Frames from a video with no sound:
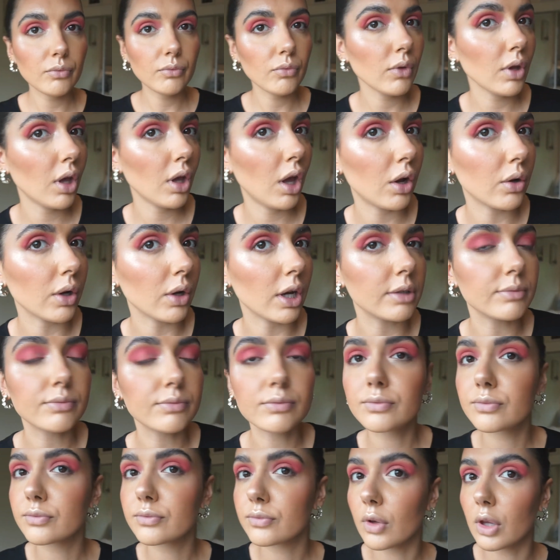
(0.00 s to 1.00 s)
Okay,
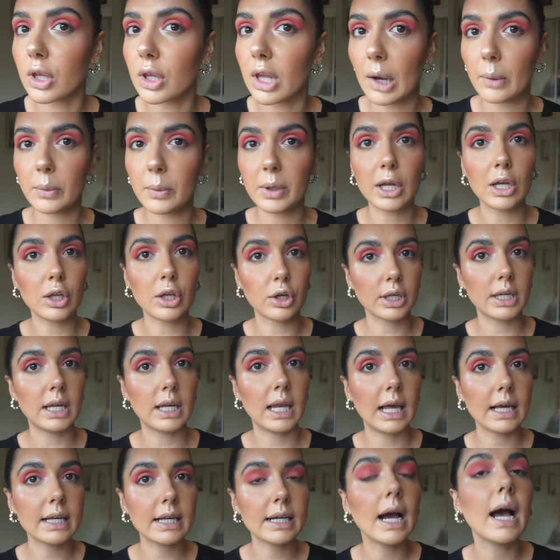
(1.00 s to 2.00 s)
now we are looking
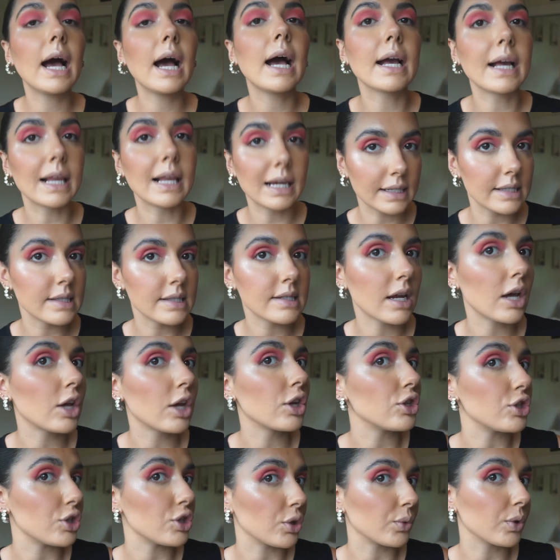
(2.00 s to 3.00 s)
like a glazed
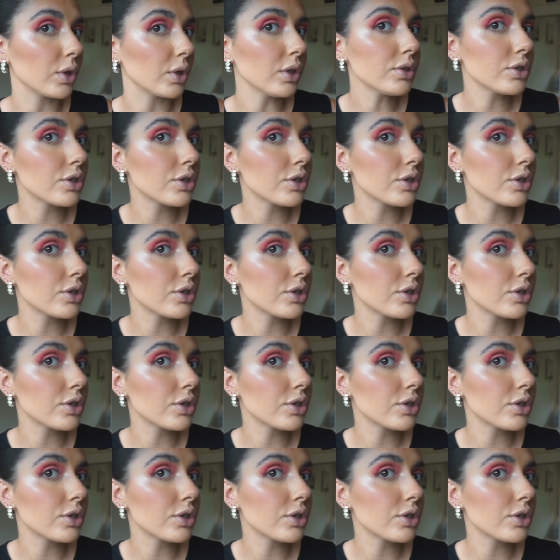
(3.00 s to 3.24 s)
donut.